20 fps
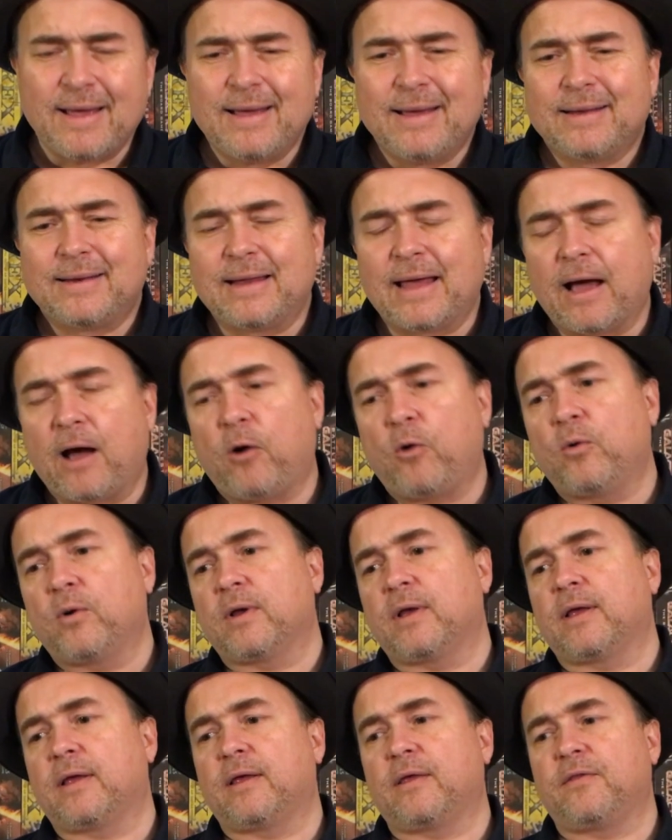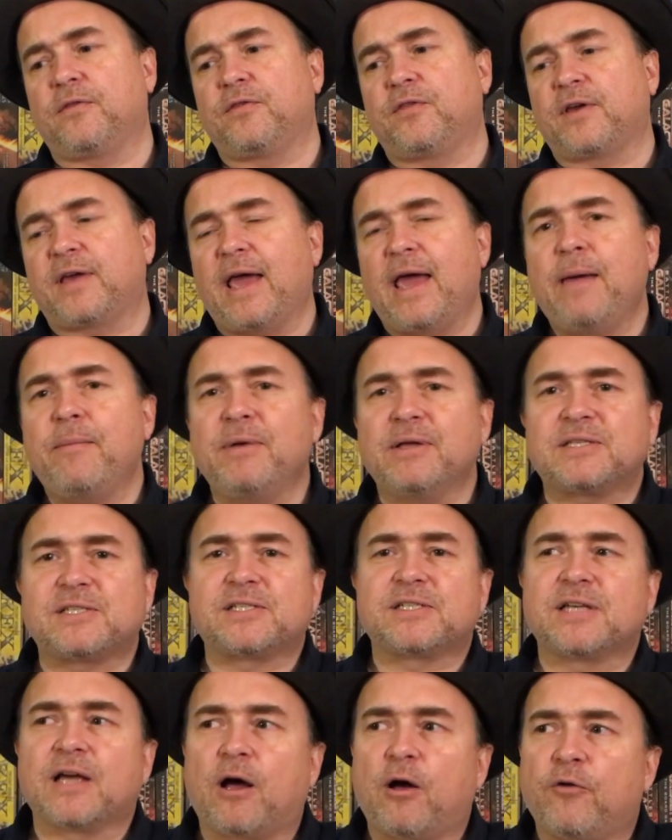Now, the game
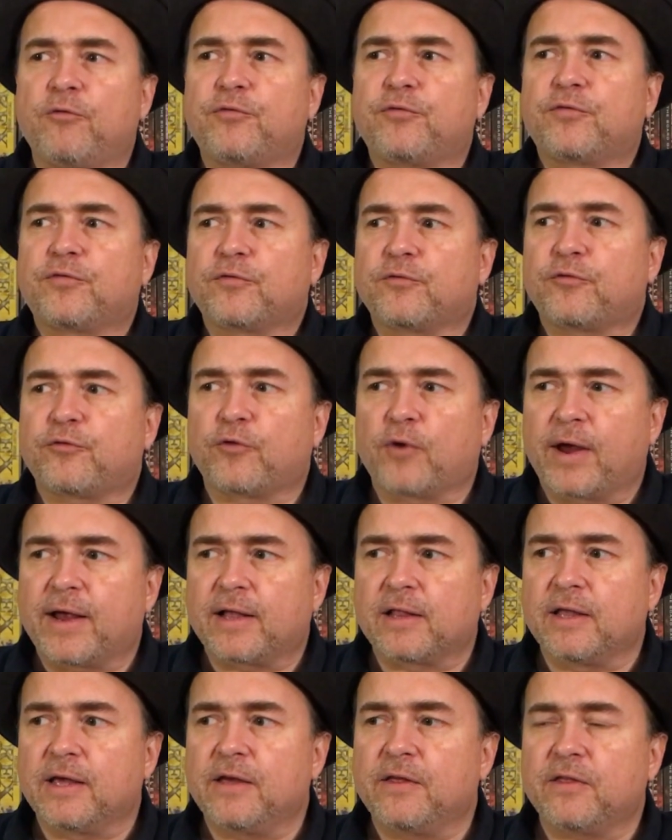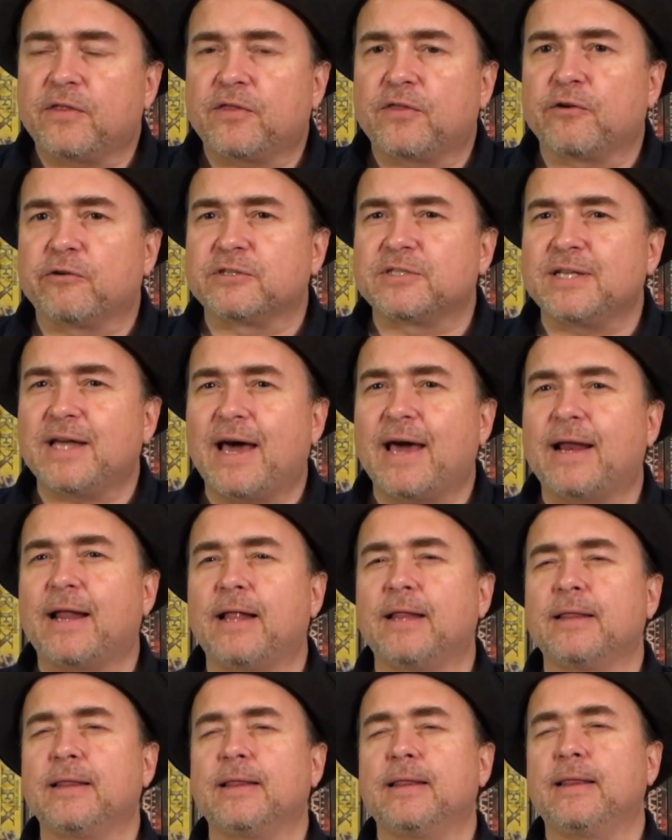itself, frankly, there's not
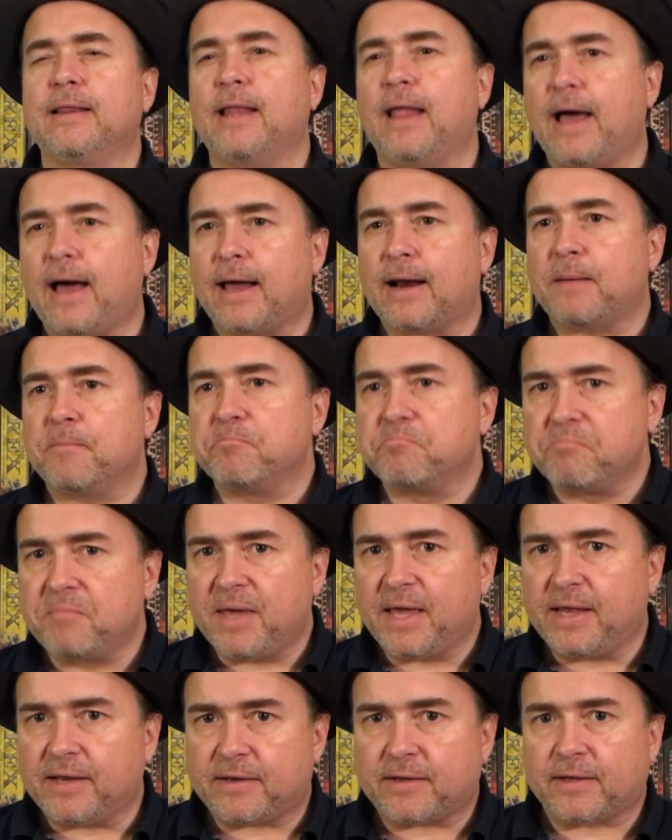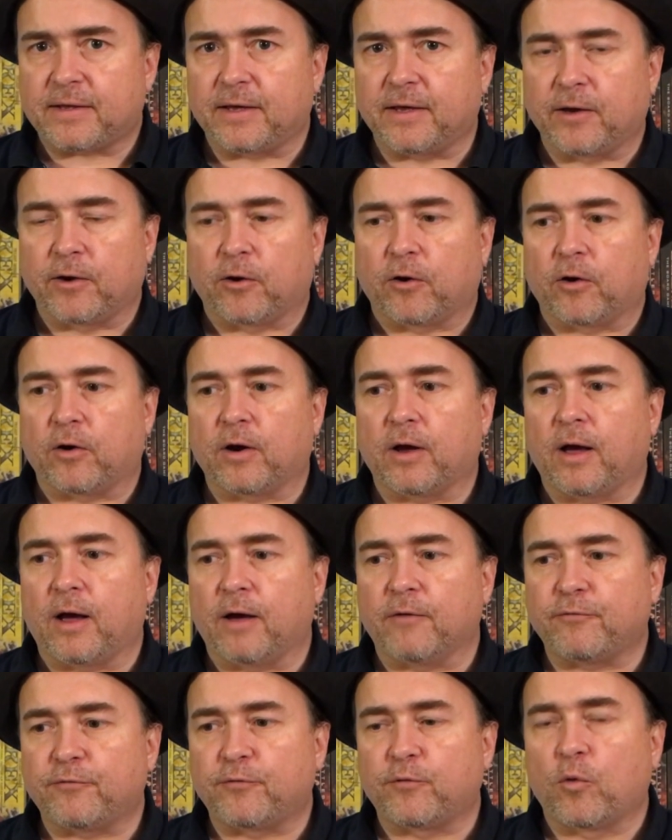a lot of meat here
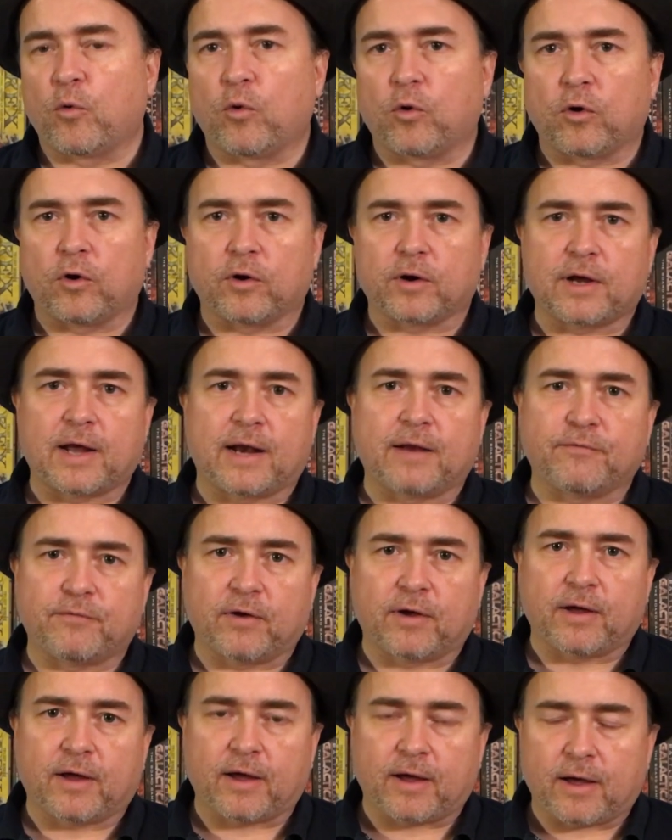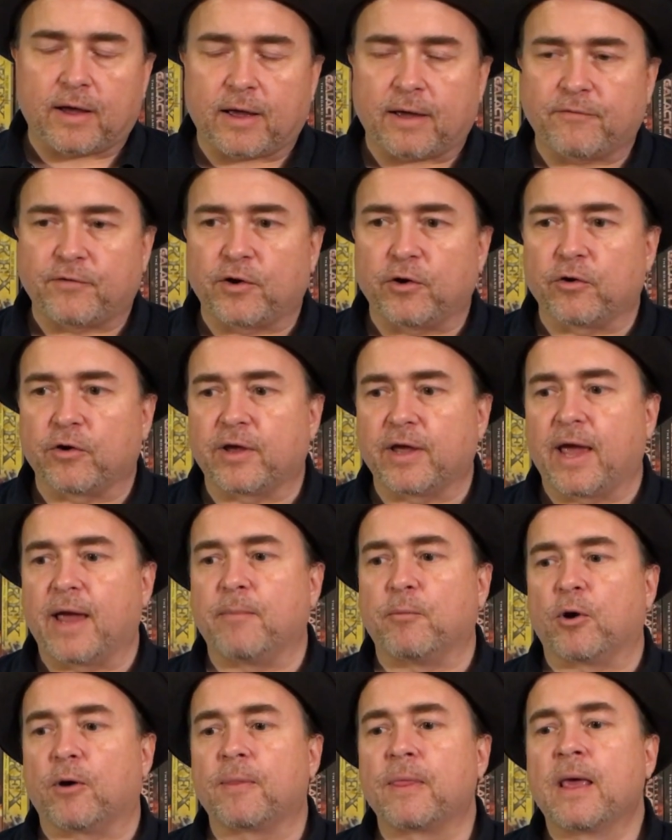for kind of a heavier
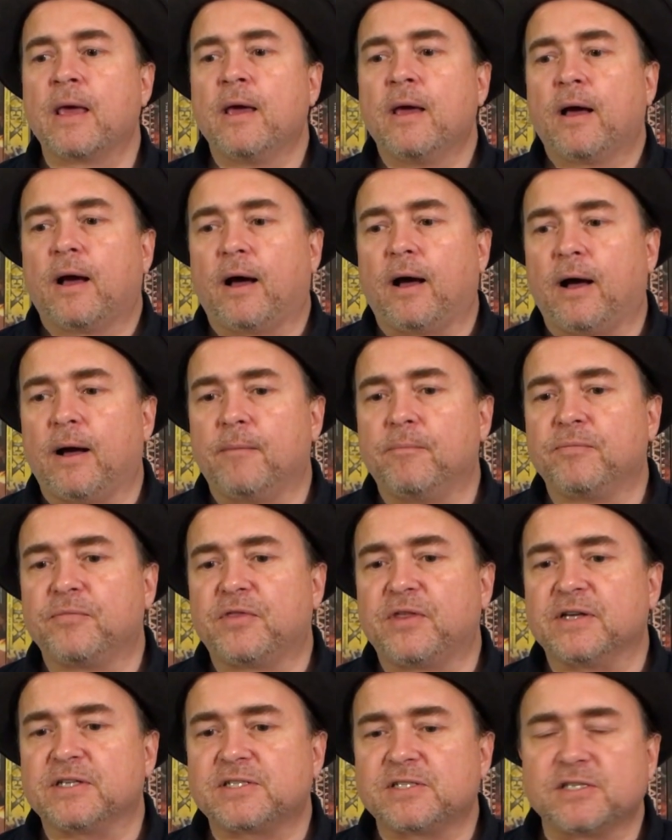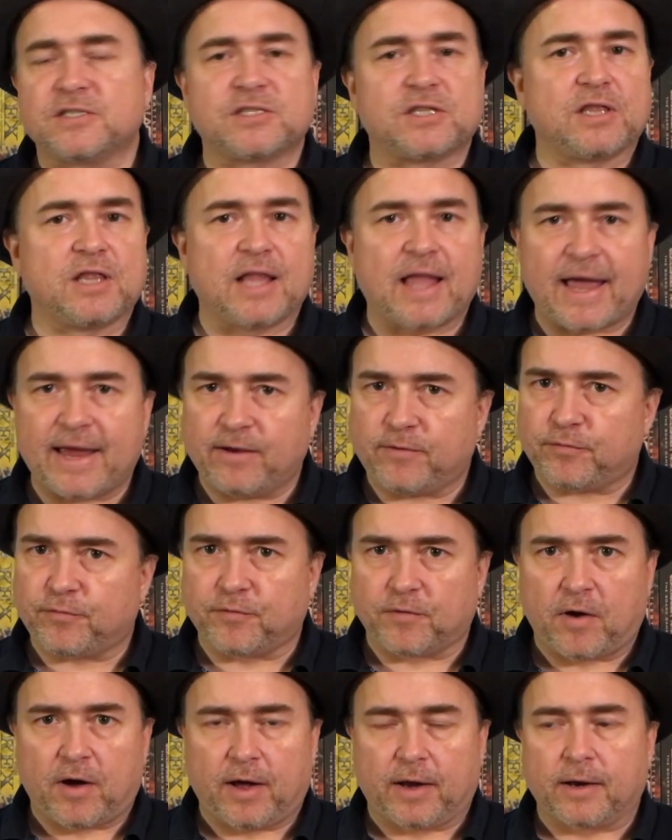gamer. This is light
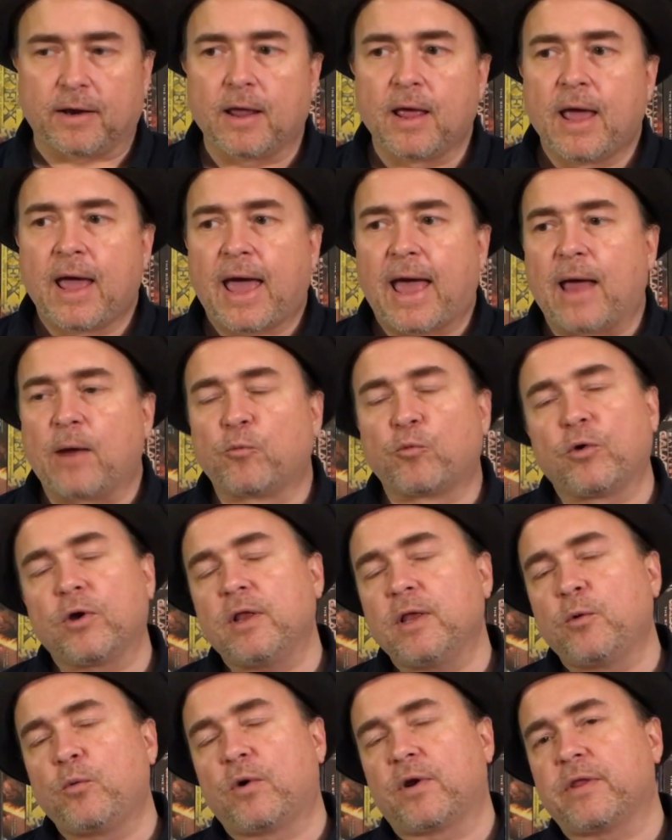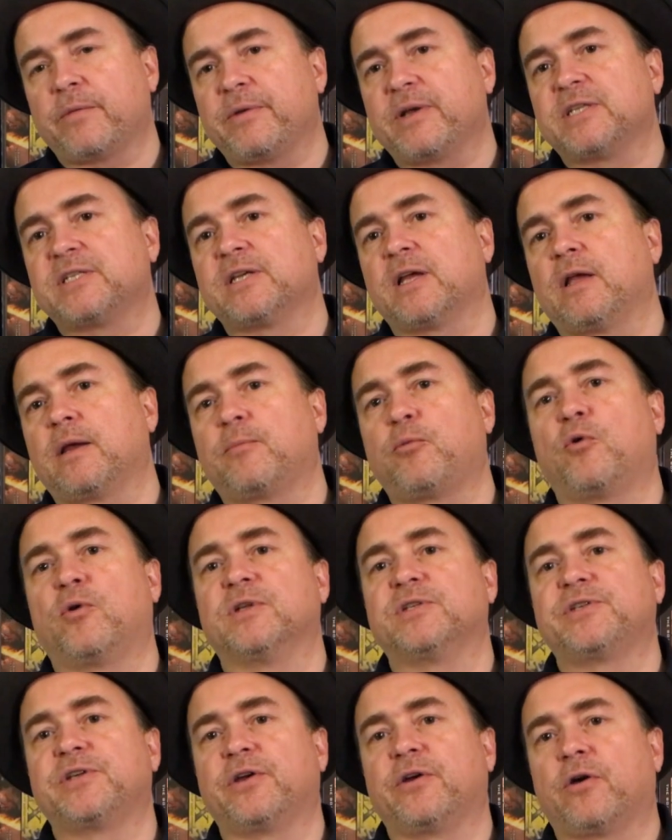fun. And really, one of the big selling
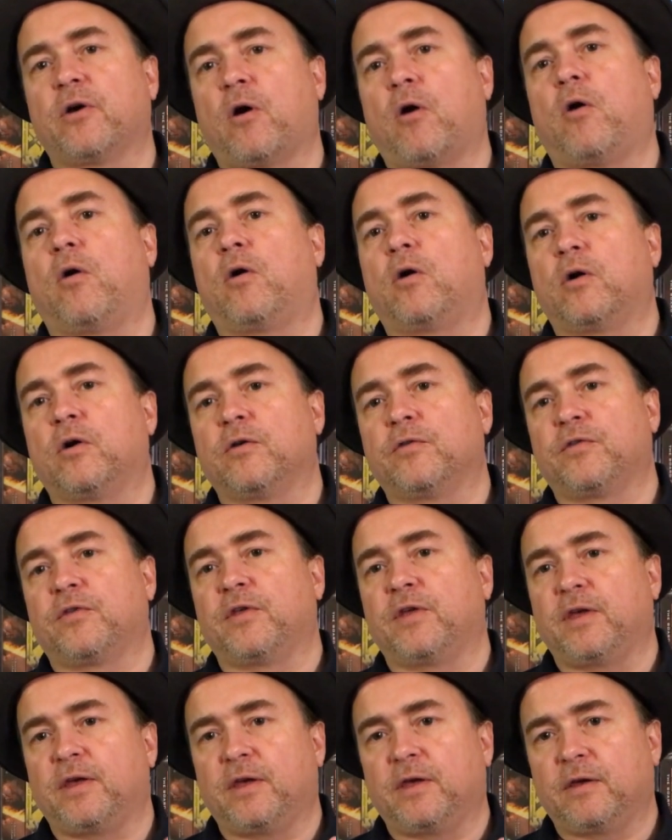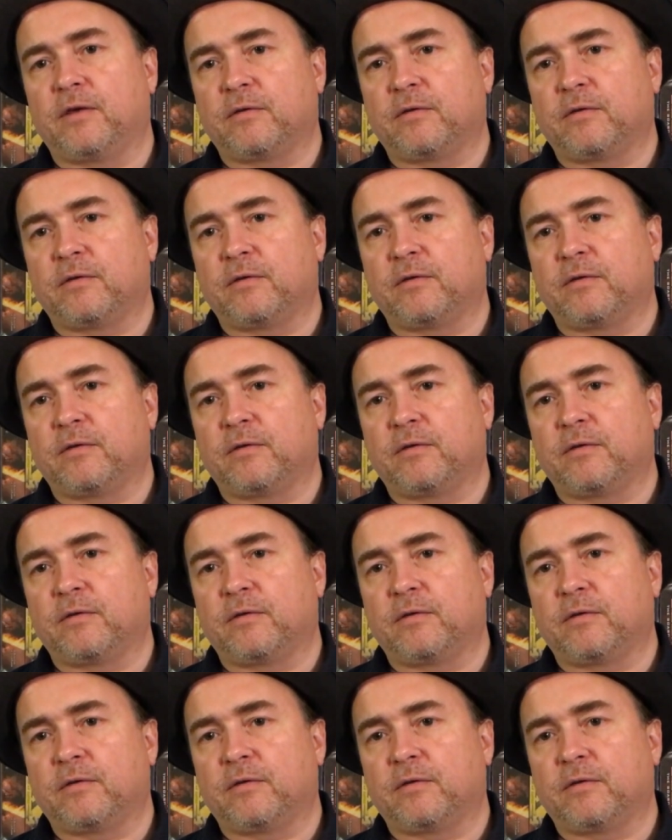points here are the